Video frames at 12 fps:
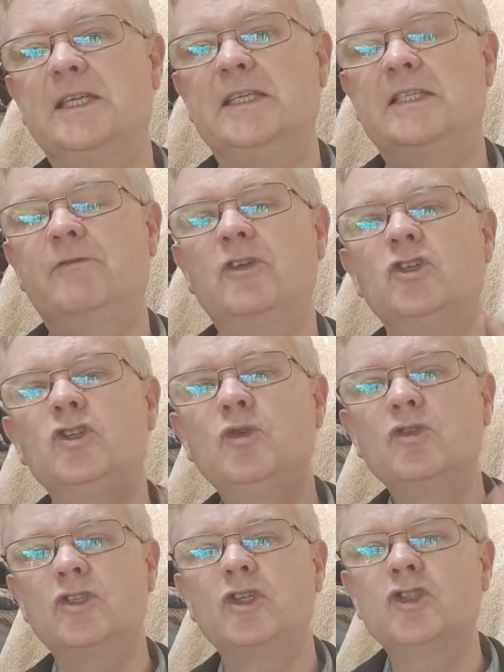if you're
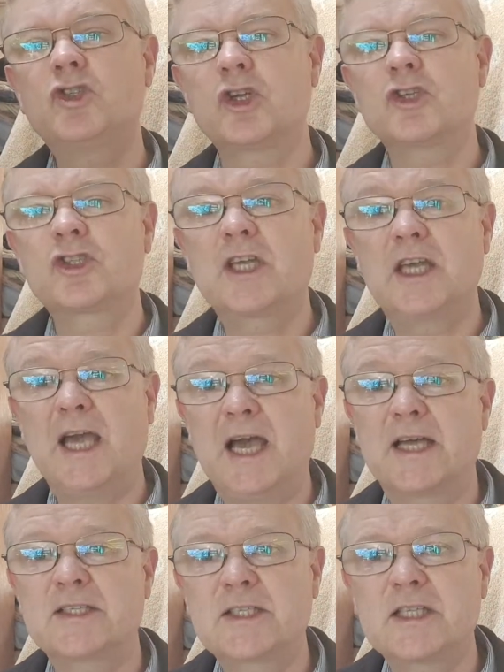using just
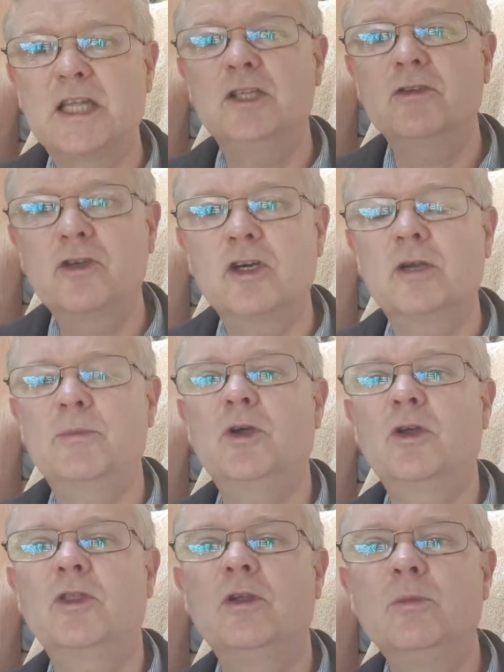gas, then you've got to be
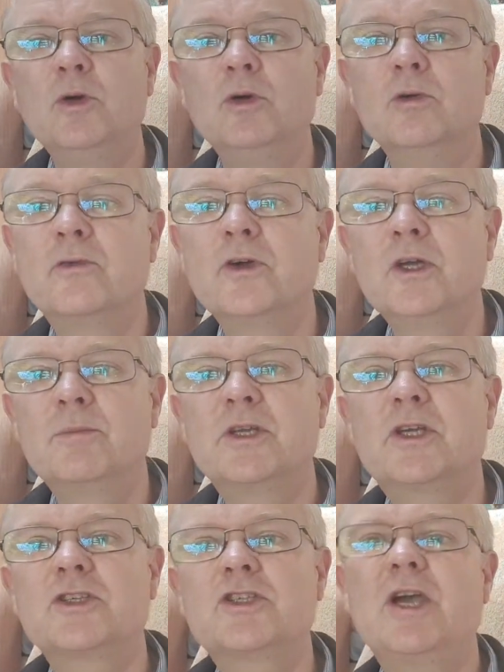on the move,
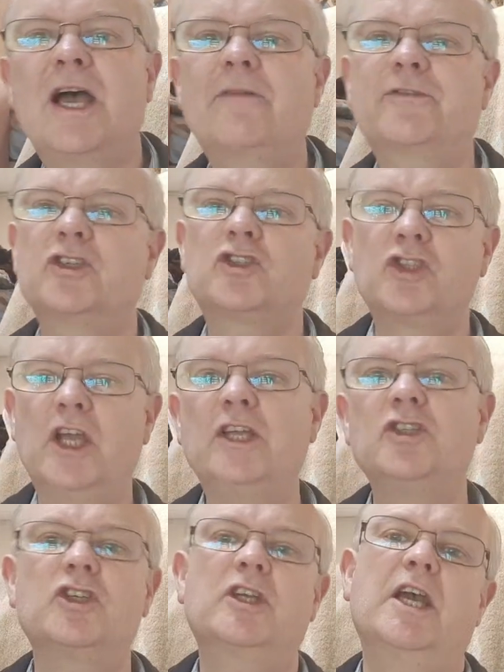because you have to
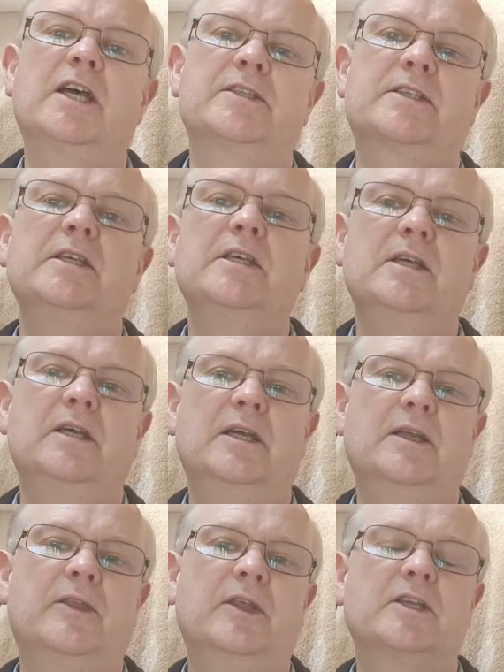change a gas
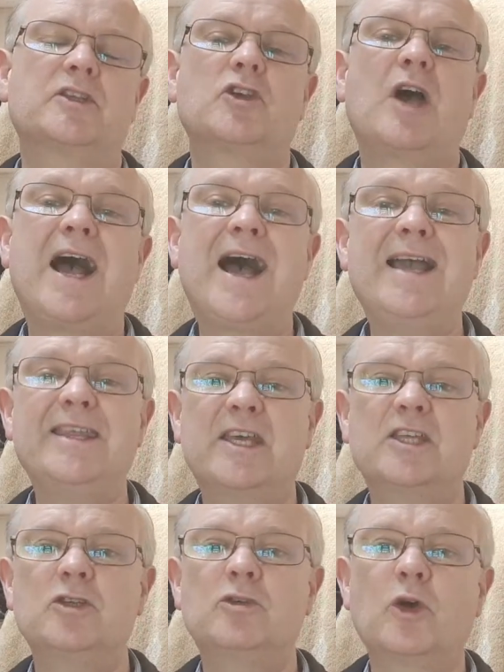thing. So either
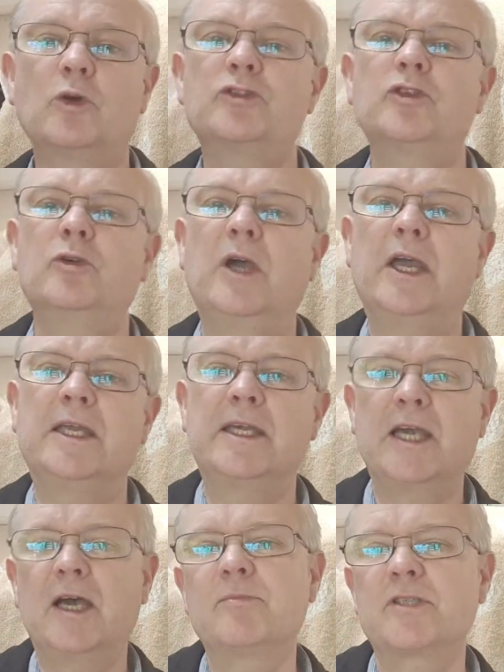you go to a
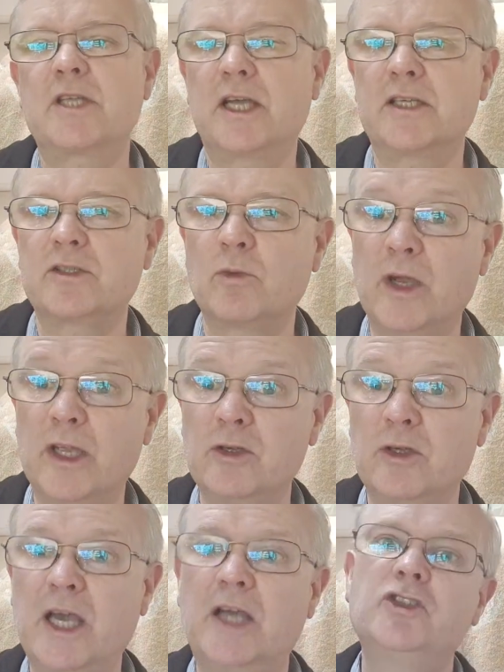campsite where you
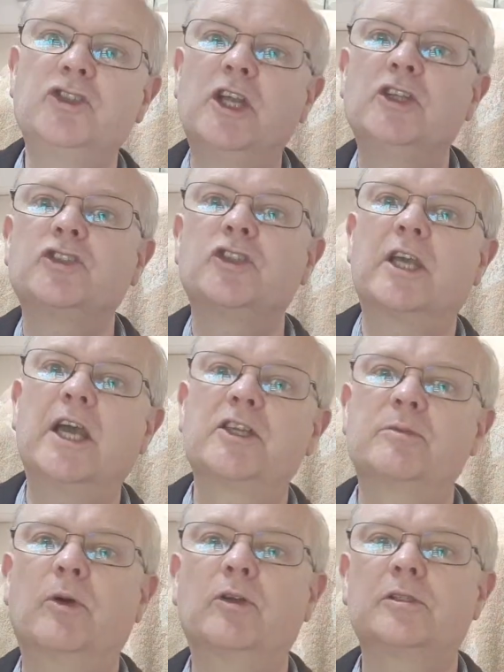can change the
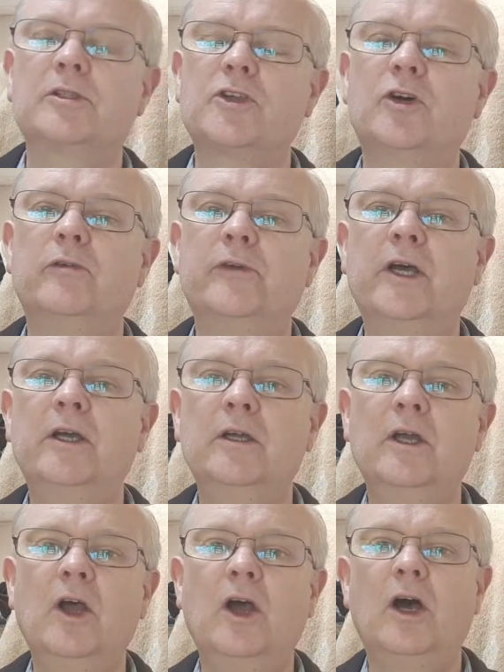gas bottles over,
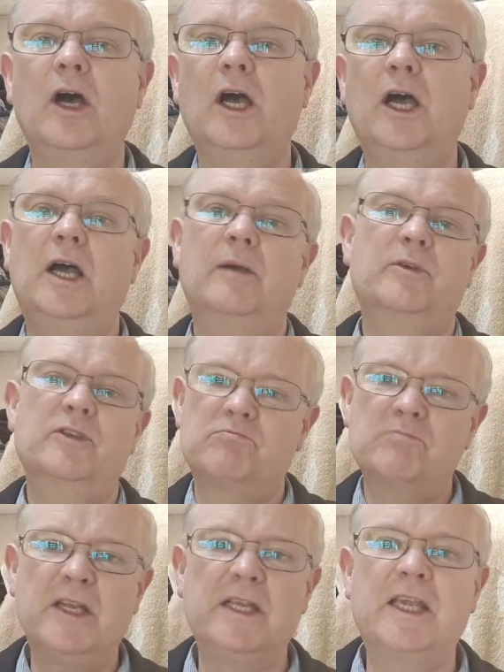because
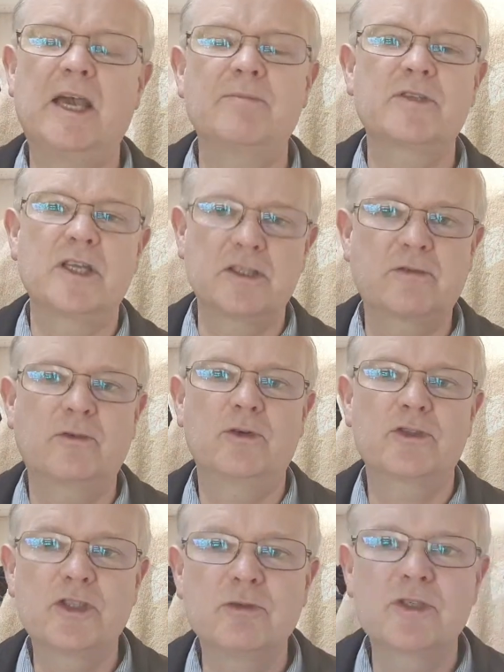many campsites, of
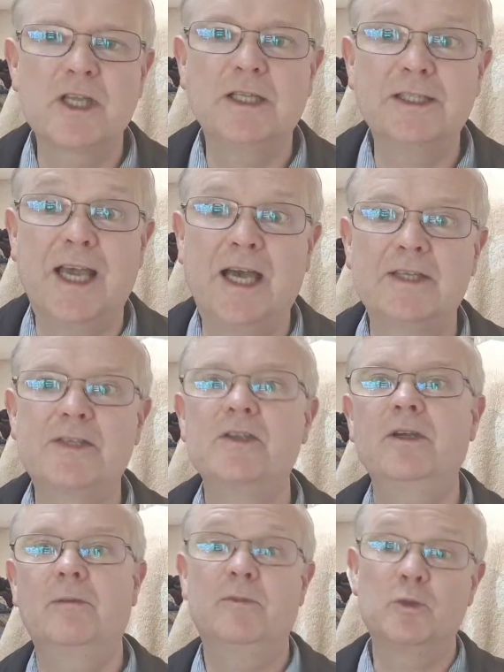course, do sell gas.
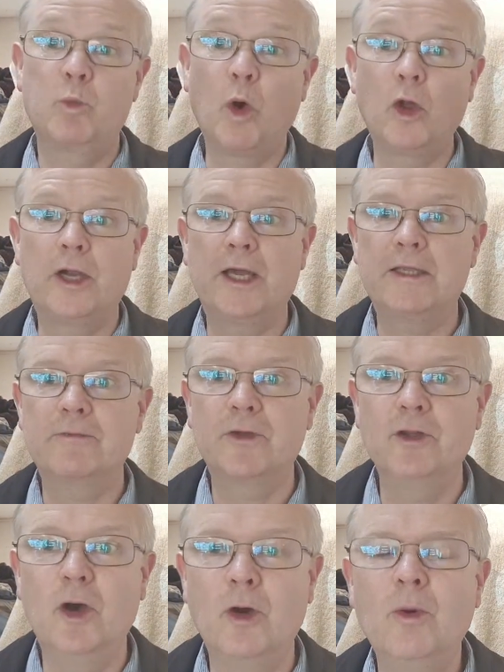I mean, there's one I
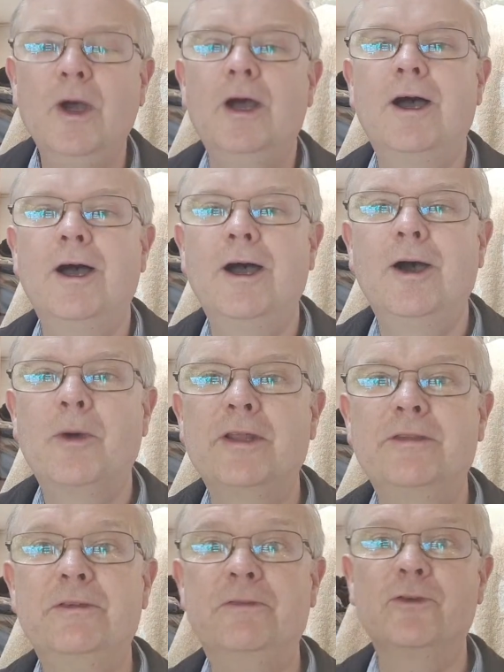even know
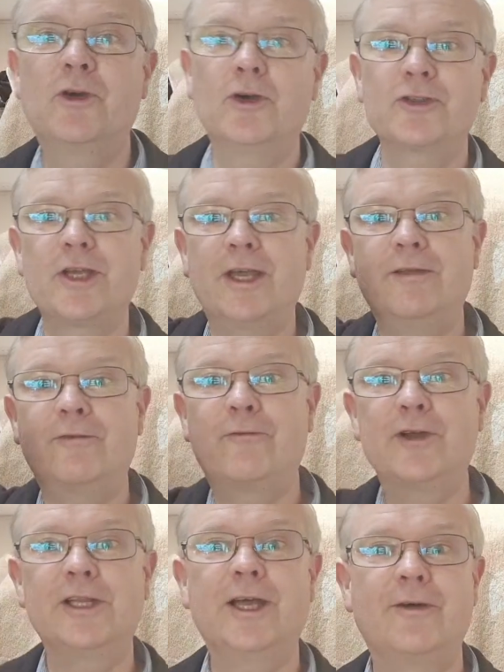where they've even got a
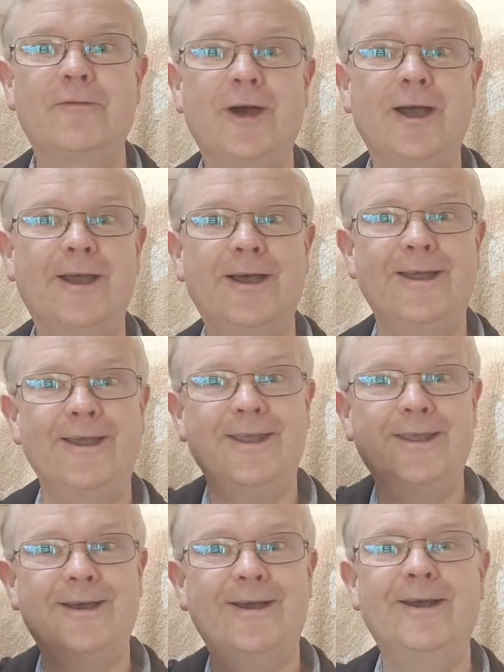filler via
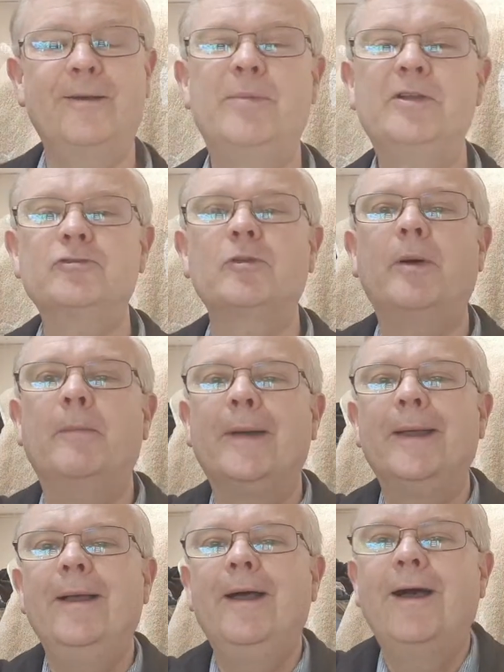a petrol pump.
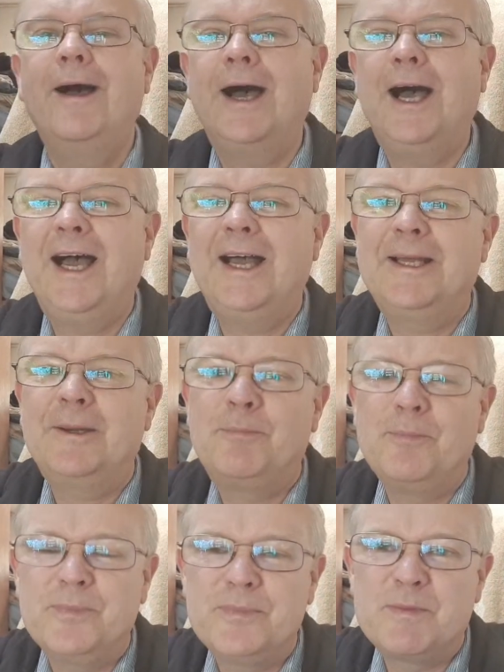
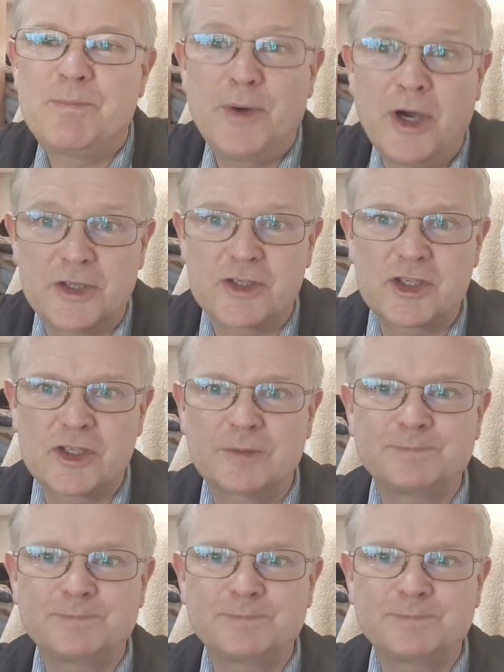But